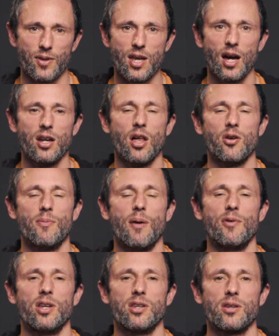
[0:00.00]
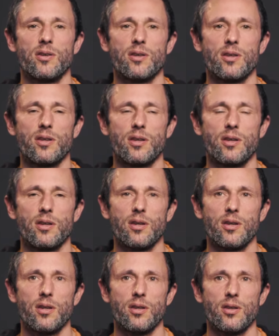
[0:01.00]
yeah, another memory
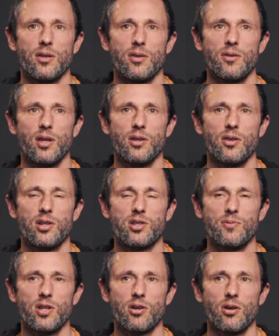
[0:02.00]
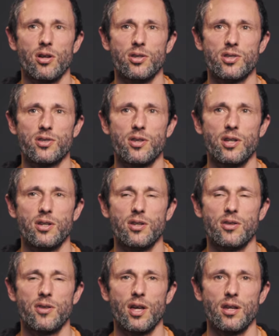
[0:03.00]
that, that she recalled is that
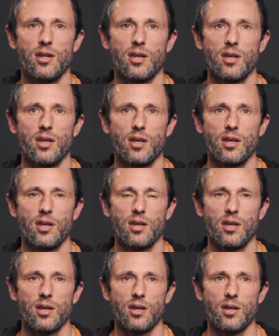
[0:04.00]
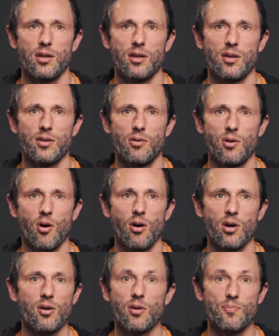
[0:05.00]
that there
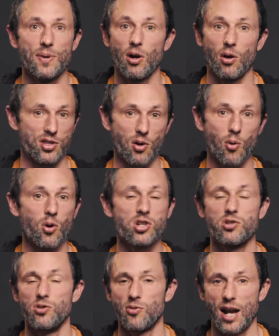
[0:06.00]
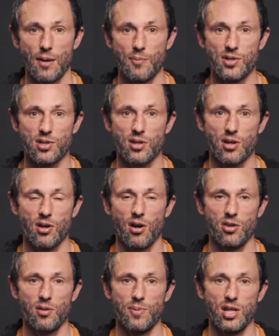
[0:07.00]
would be all these horseshoe crabs
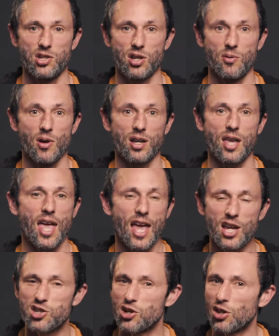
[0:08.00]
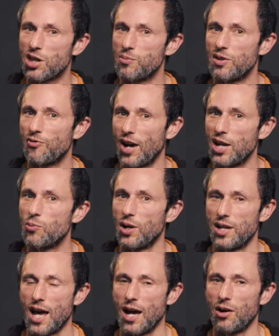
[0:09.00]
on the beach, and occasionally we find
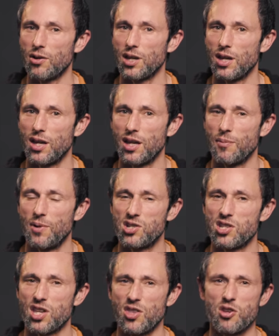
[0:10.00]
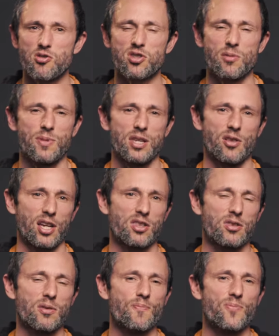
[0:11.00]
one now, but she said there used to be like,
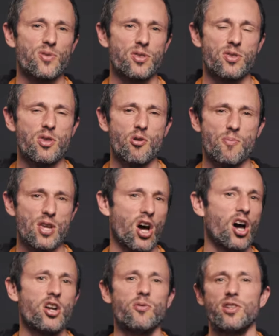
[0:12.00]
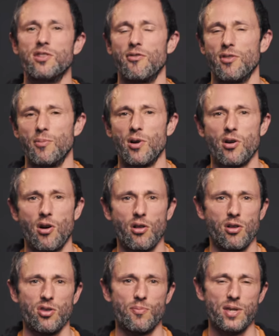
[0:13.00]
there would be hundreds of them
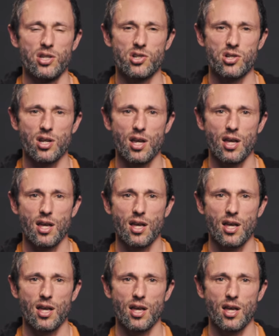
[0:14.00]
all on the beach.